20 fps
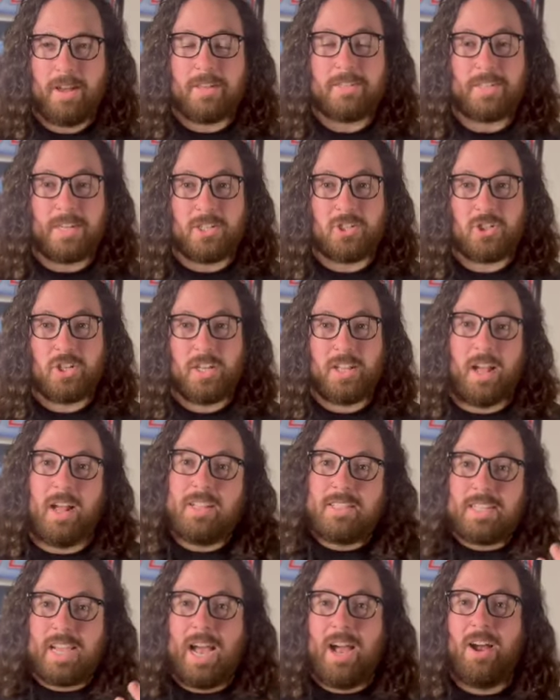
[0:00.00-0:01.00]
Essentially, that's
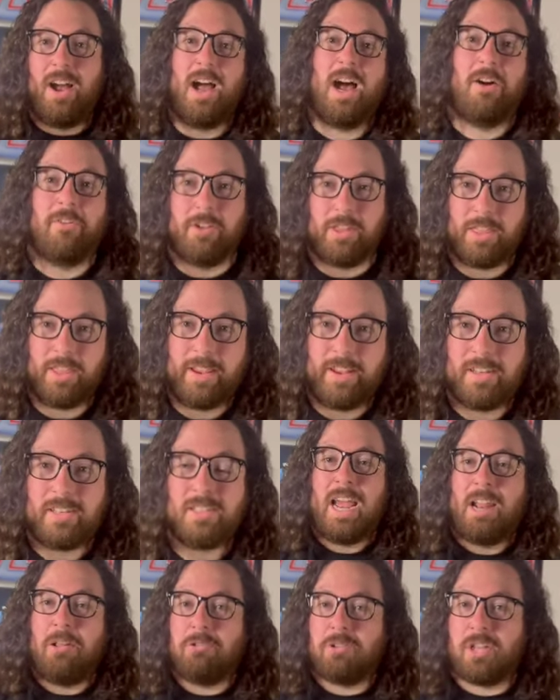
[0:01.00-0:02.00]
kind of how he thinks.
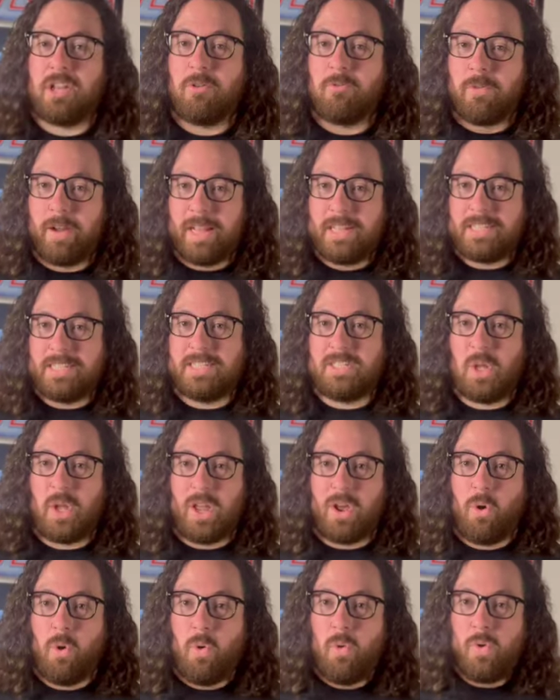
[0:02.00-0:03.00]
And he's gonna raise his like
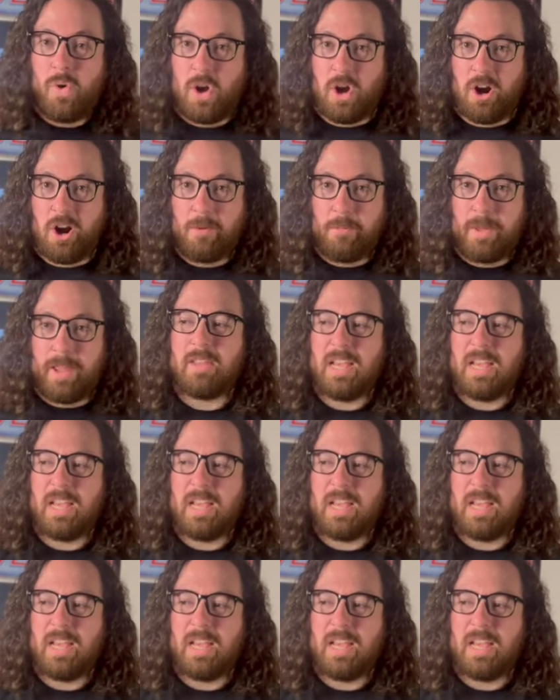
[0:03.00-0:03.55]
own army.